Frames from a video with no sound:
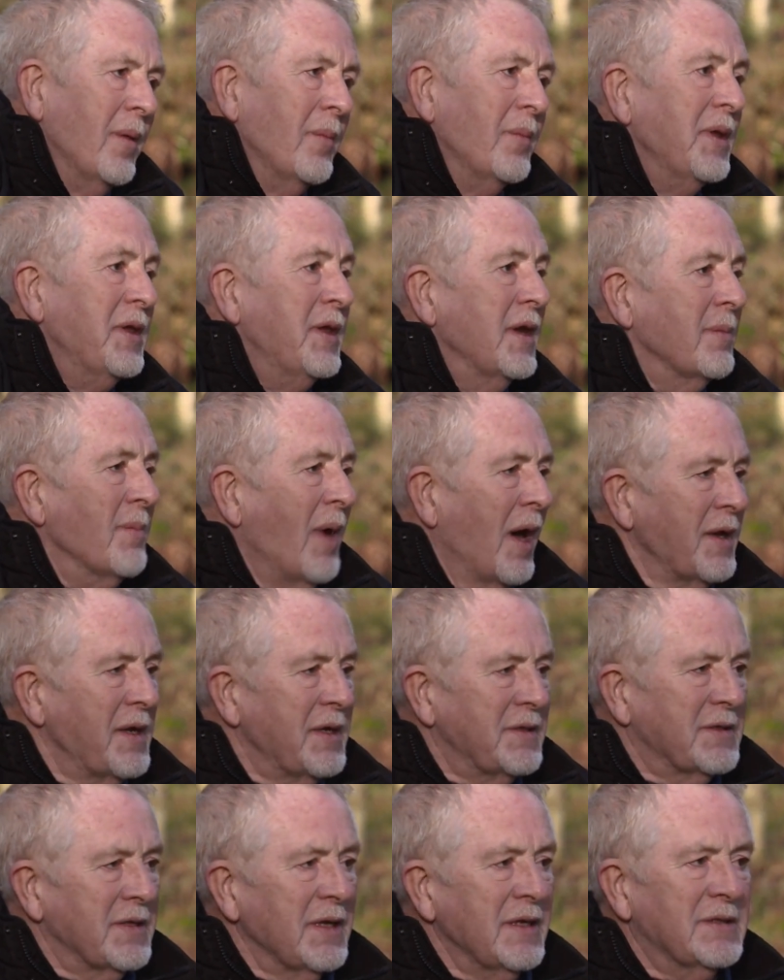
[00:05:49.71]
But you
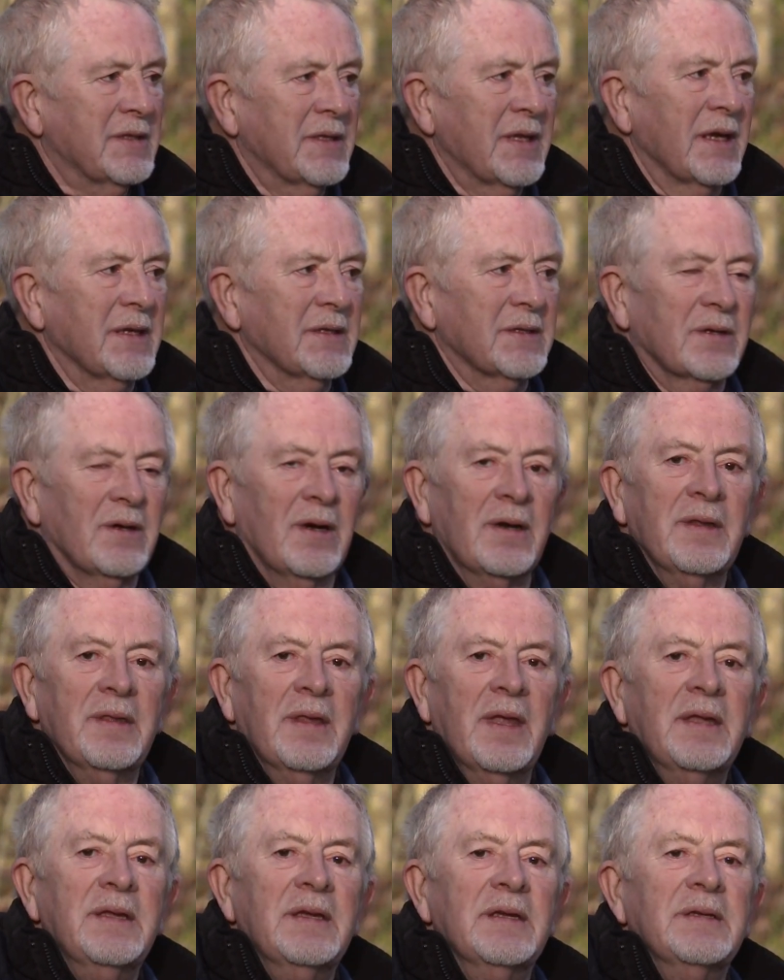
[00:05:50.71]
manage these things cut
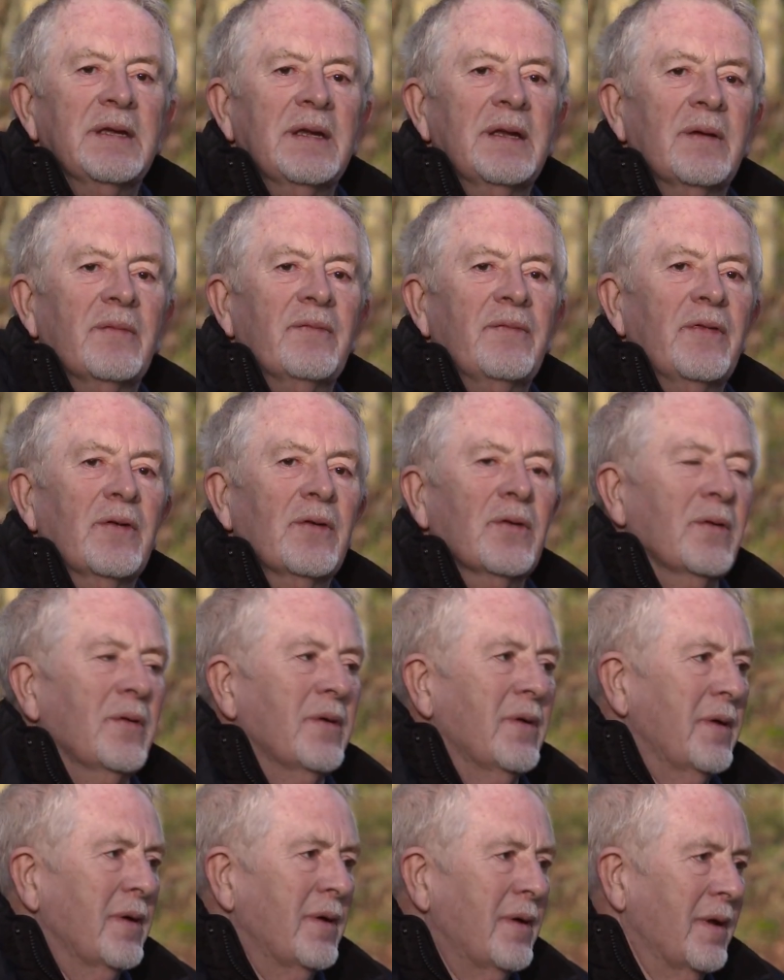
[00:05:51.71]
and then you see them
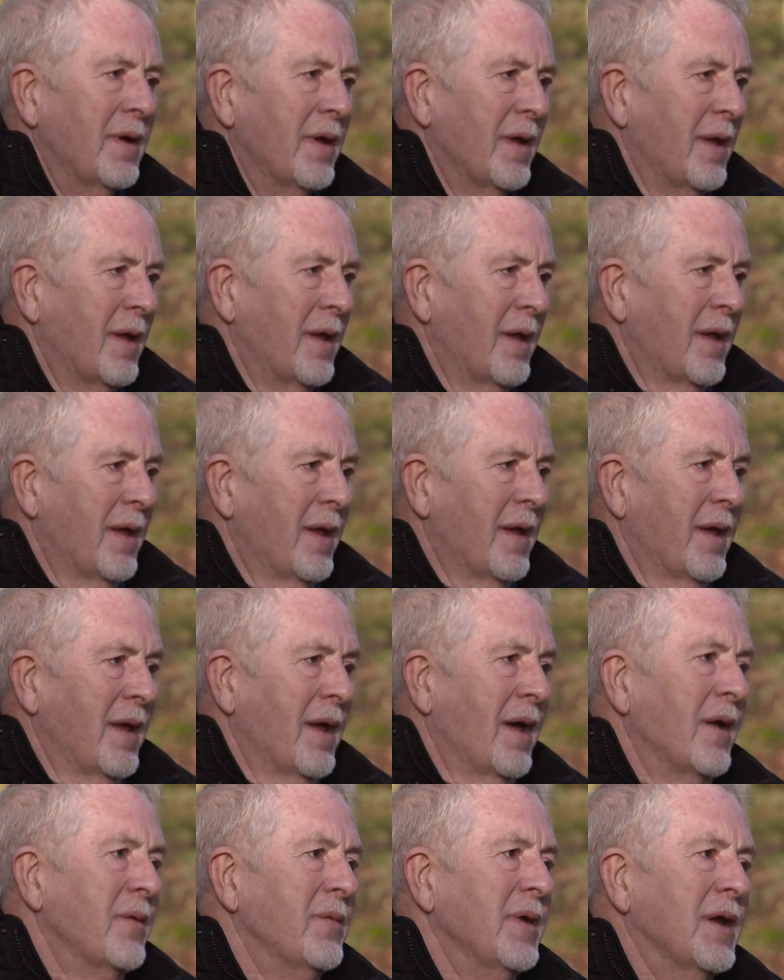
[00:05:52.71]
floating down.
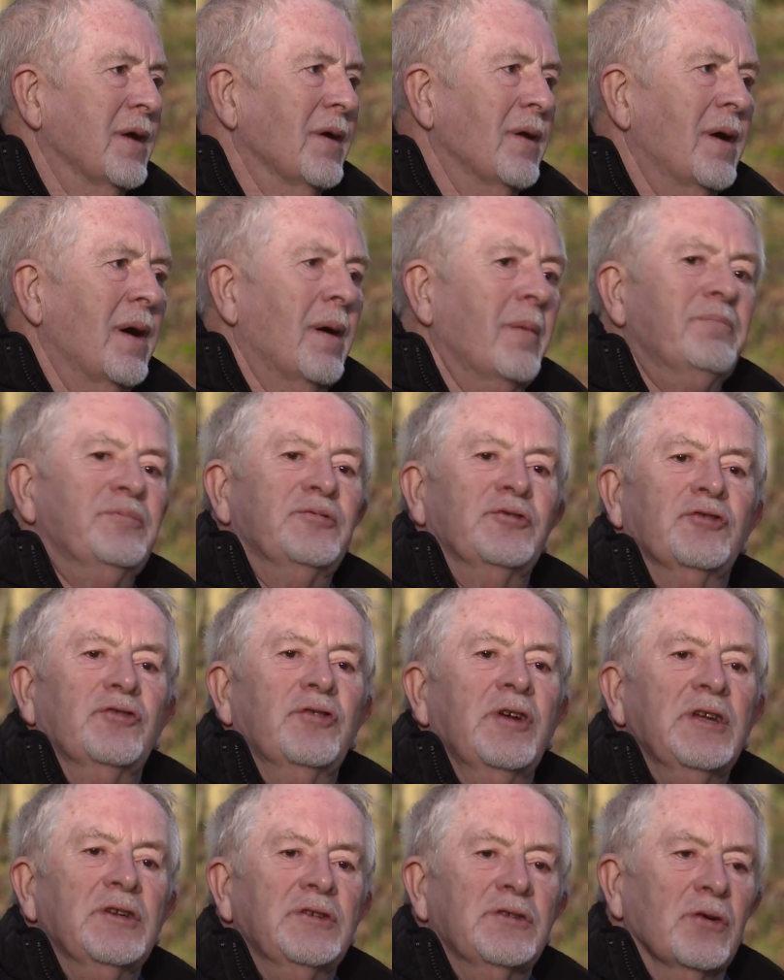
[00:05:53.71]
And we got a
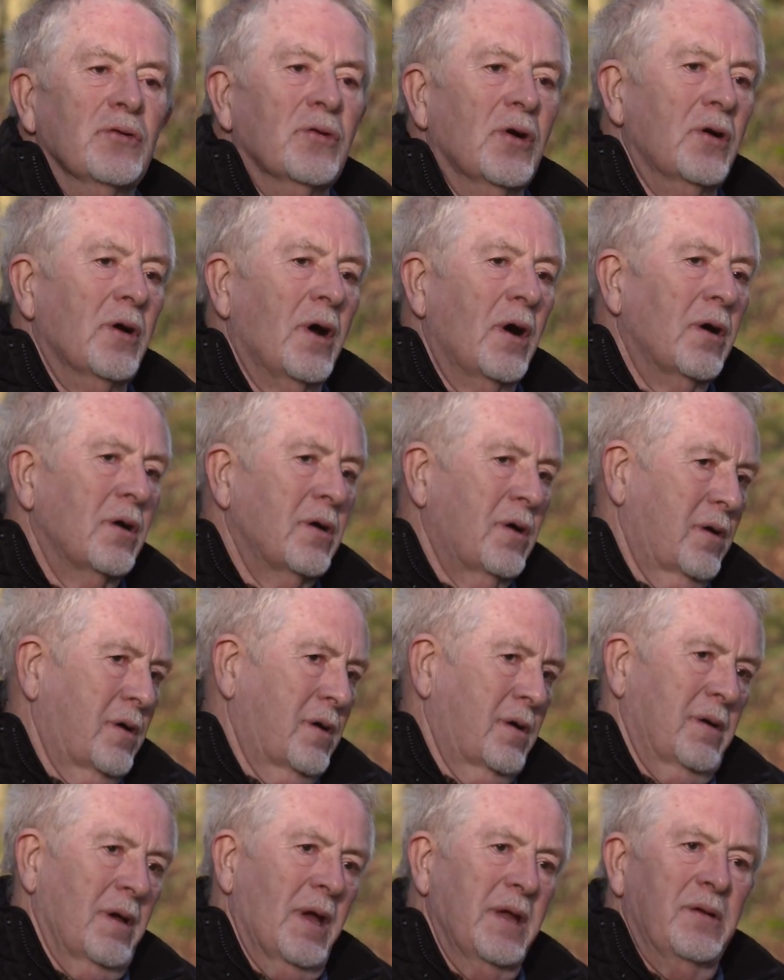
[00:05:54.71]
street show of,
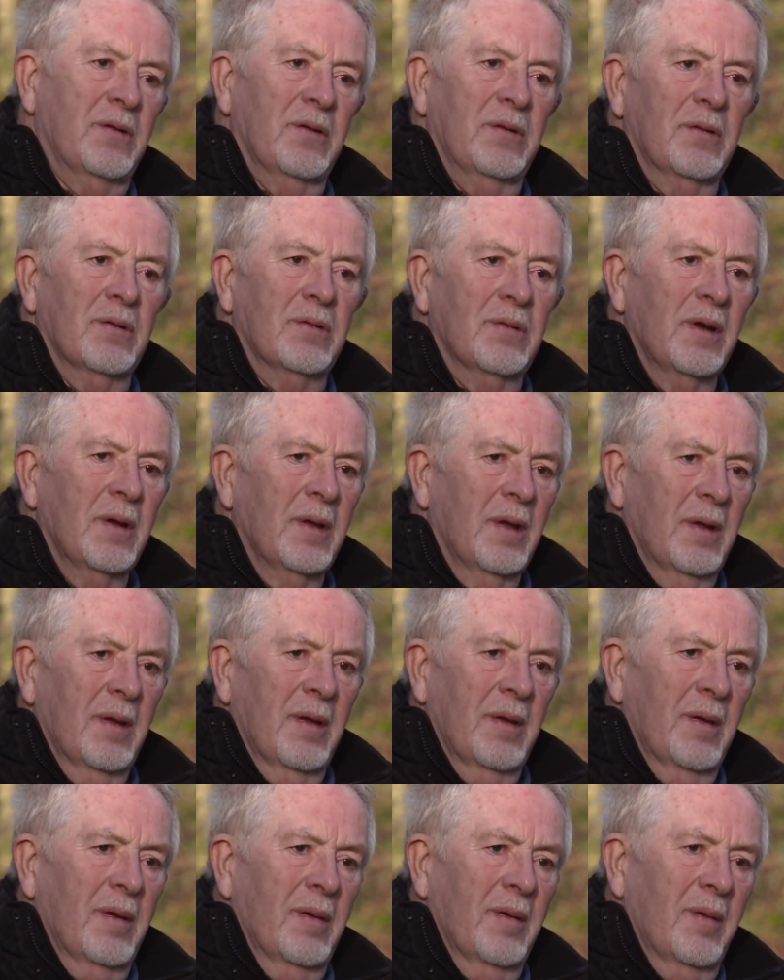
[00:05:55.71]
I don't know,
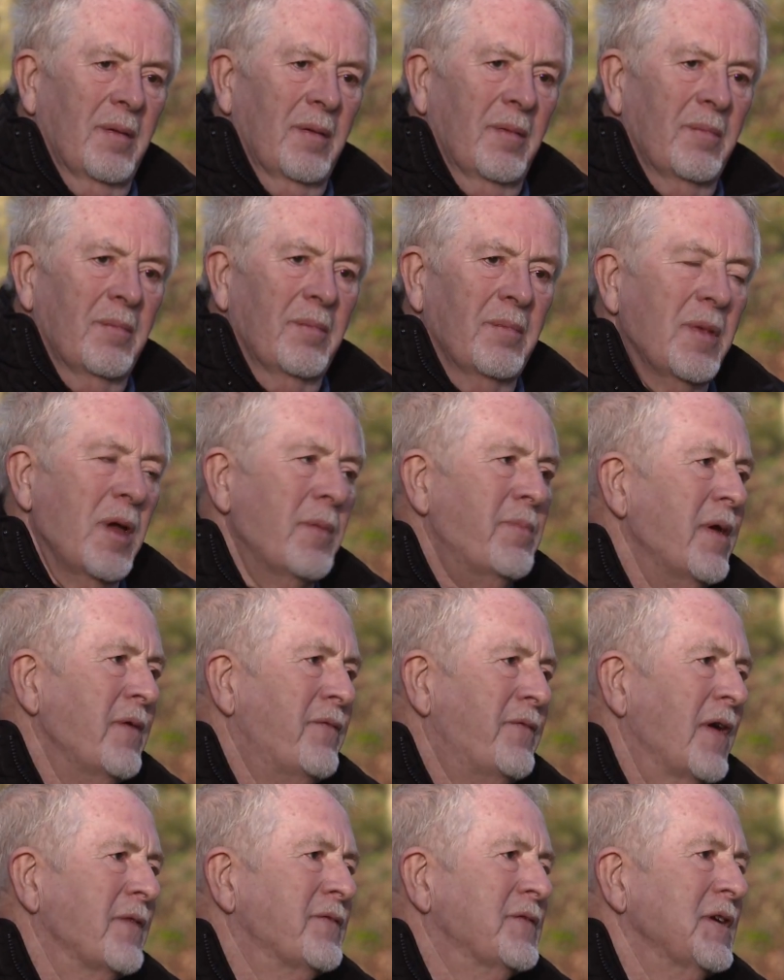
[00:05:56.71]
maybe
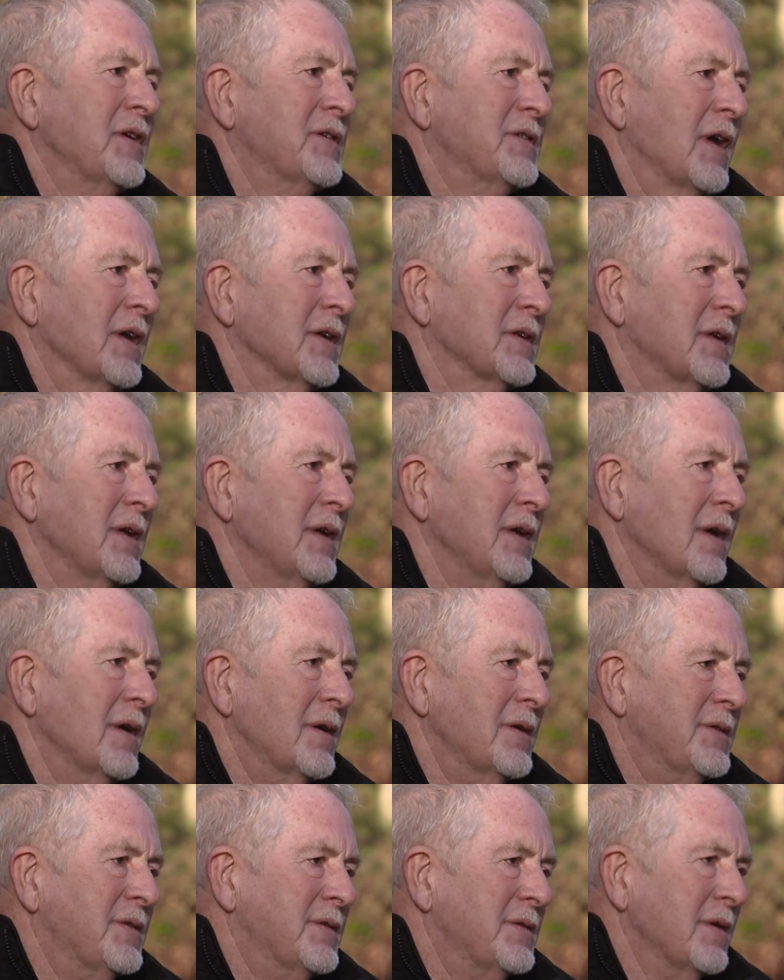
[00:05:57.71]
50, 60
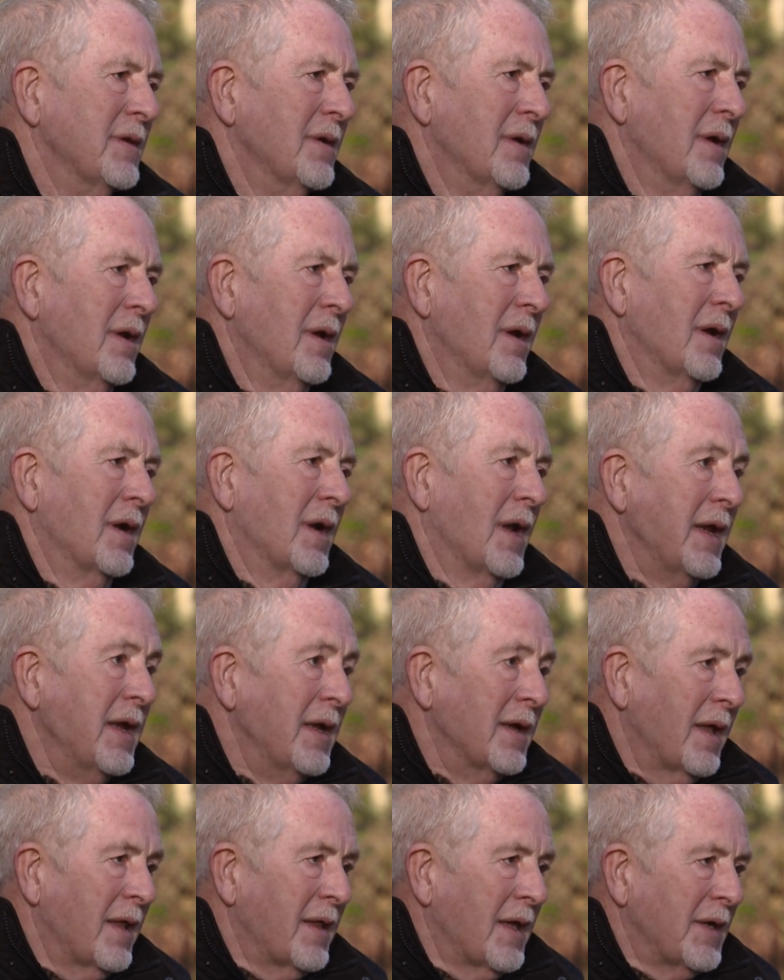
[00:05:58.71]
yards
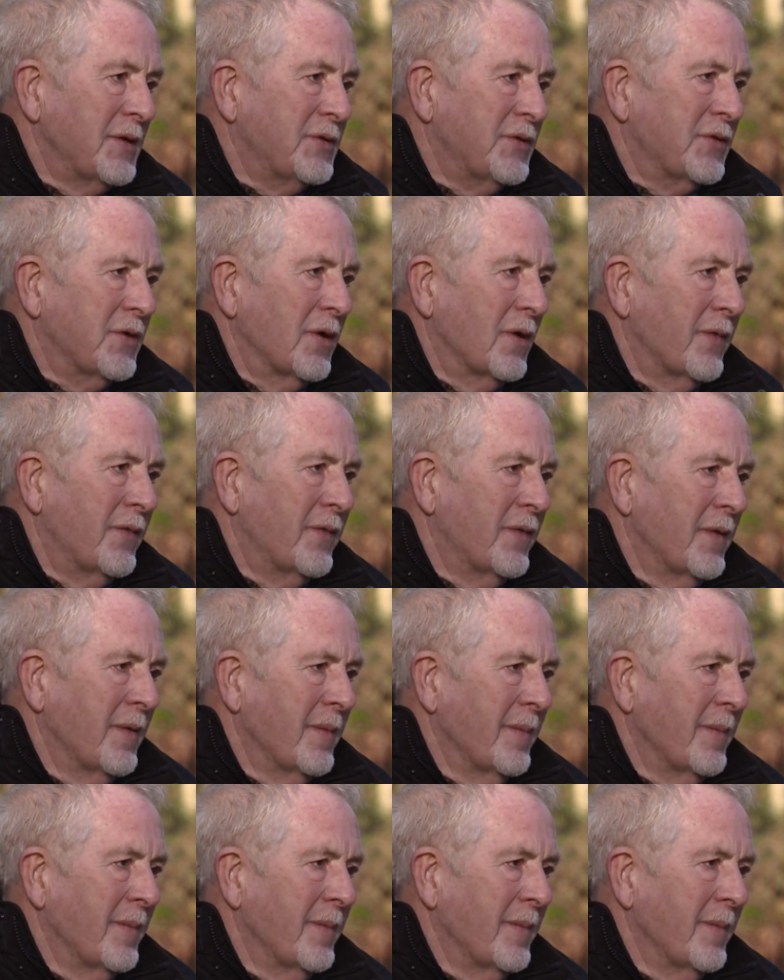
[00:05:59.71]
clean to that stuff.